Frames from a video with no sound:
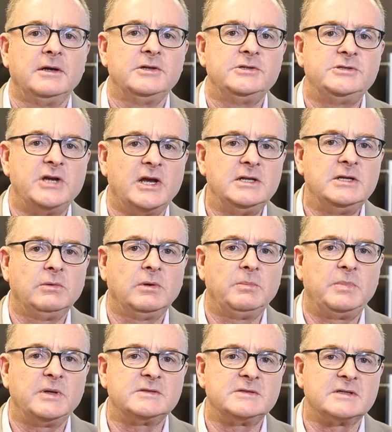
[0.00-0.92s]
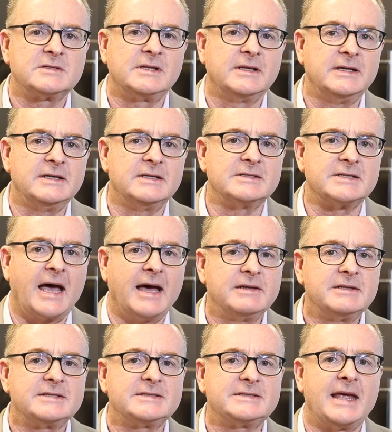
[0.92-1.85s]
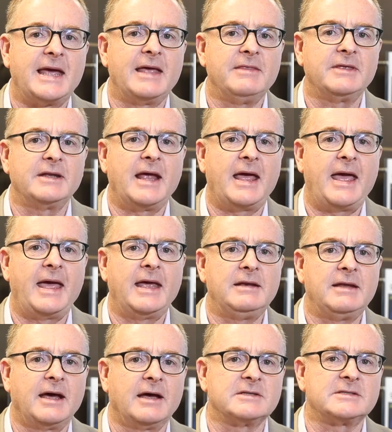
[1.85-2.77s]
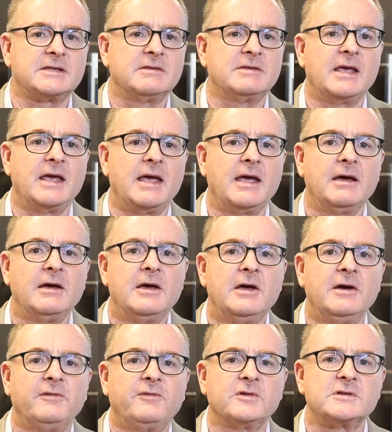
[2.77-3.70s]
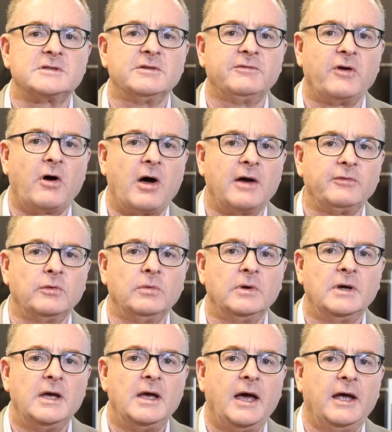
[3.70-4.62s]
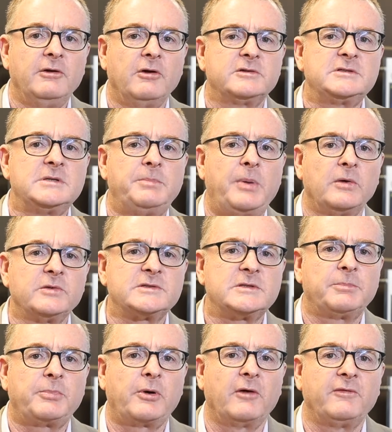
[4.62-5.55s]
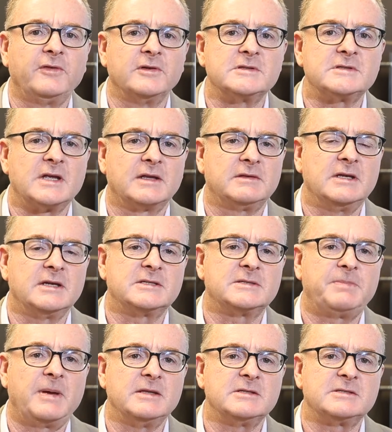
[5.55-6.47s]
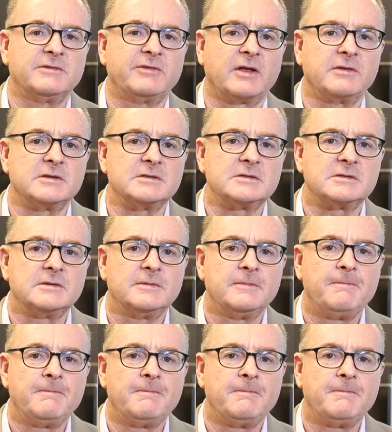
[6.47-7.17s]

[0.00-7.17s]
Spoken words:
Genuine business leaders understand that handouts are there for survival and not to bolster profits at the expense of others.